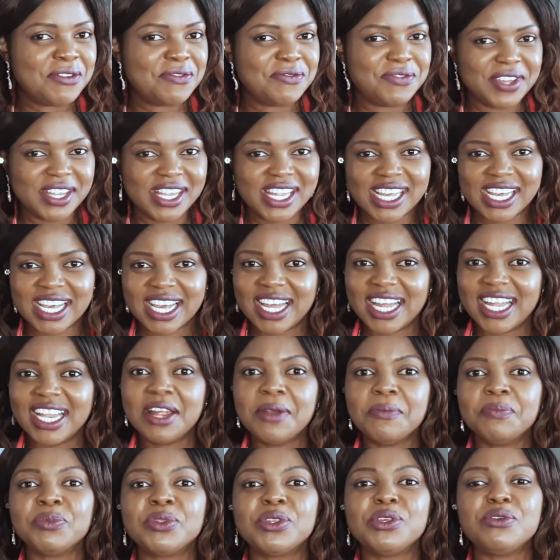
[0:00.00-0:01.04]
feeding it,
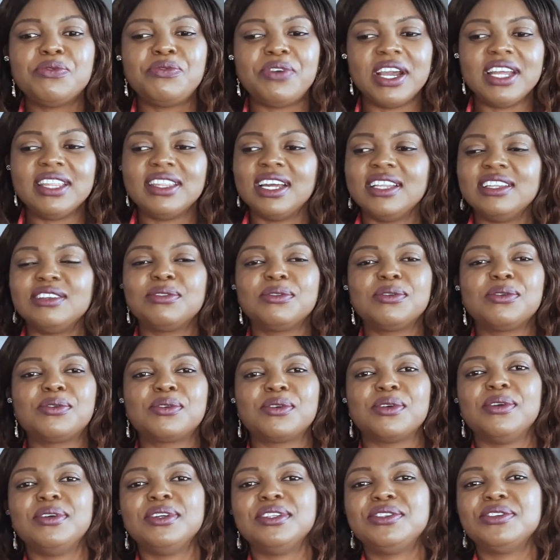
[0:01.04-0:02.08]
you find that it'll
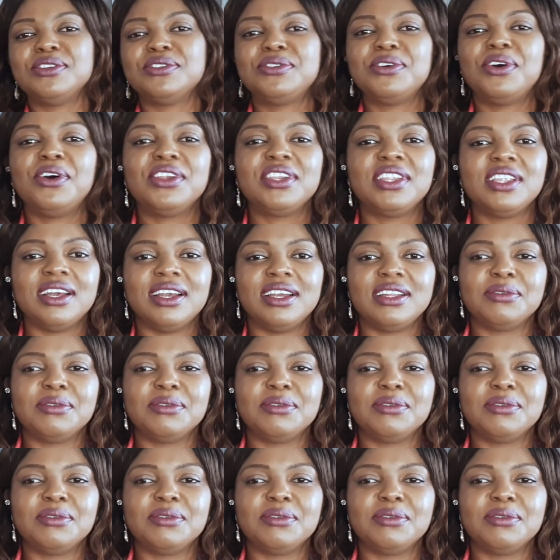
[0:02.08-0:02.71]
grow into a toddler,